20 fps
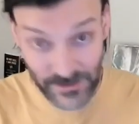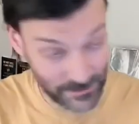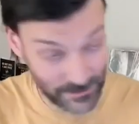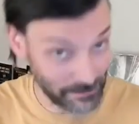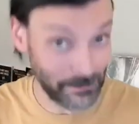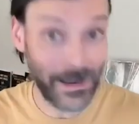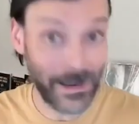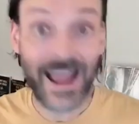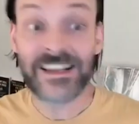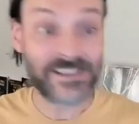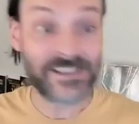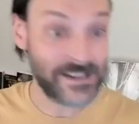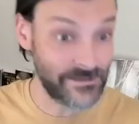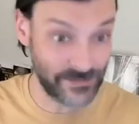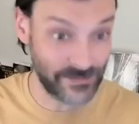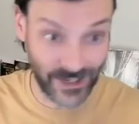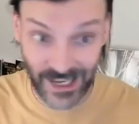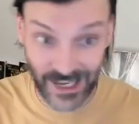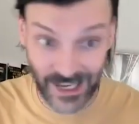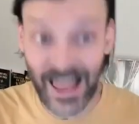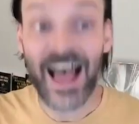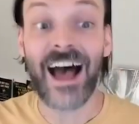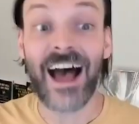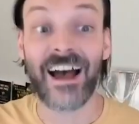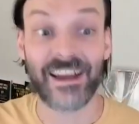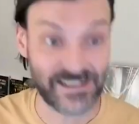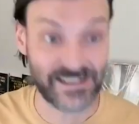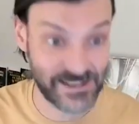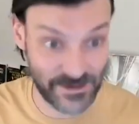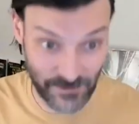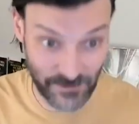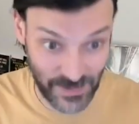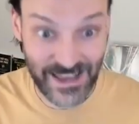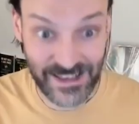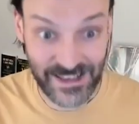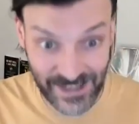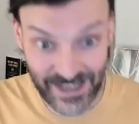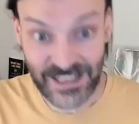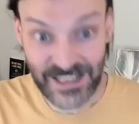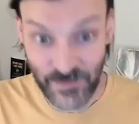Massive lies
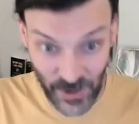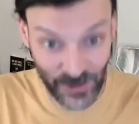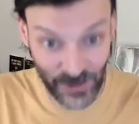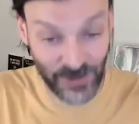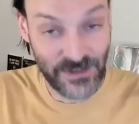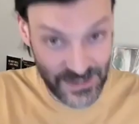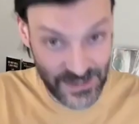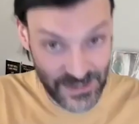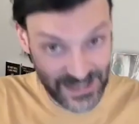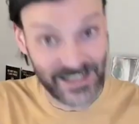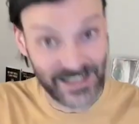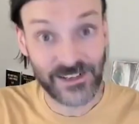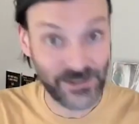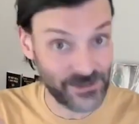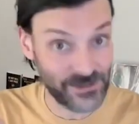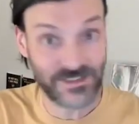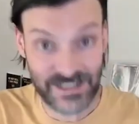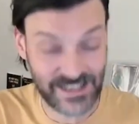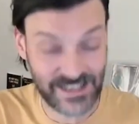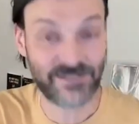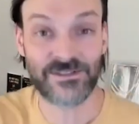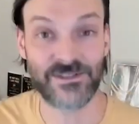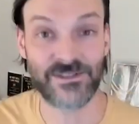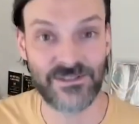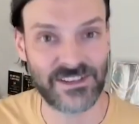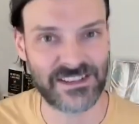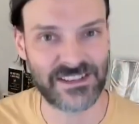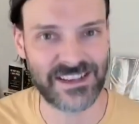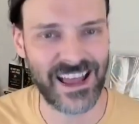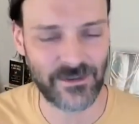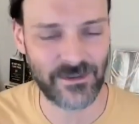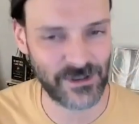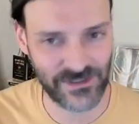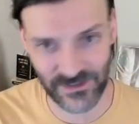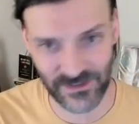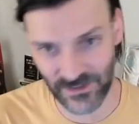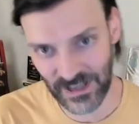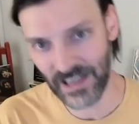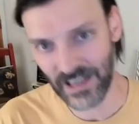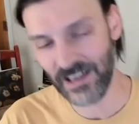being exposed still to this day
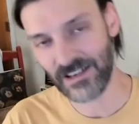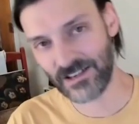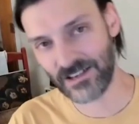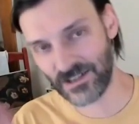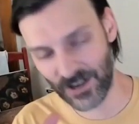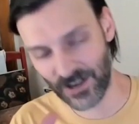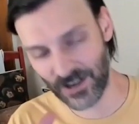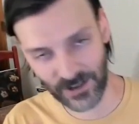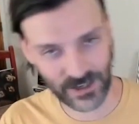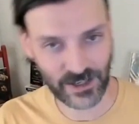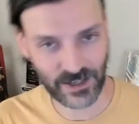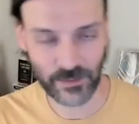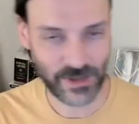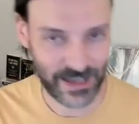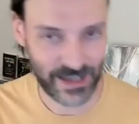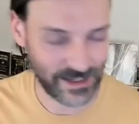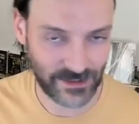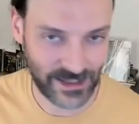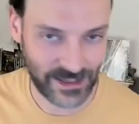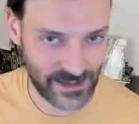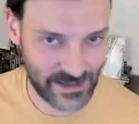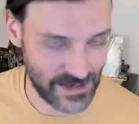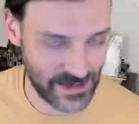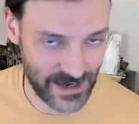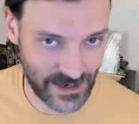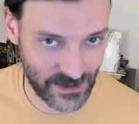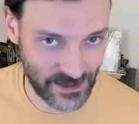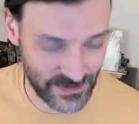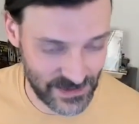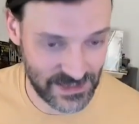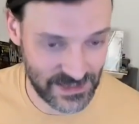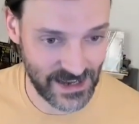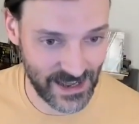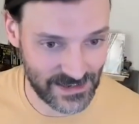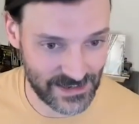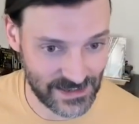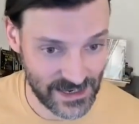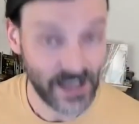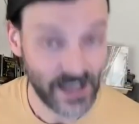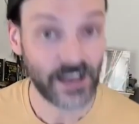with the Durham hearings here in the
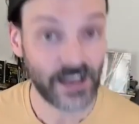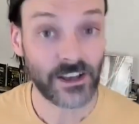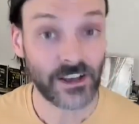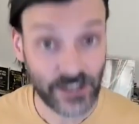States.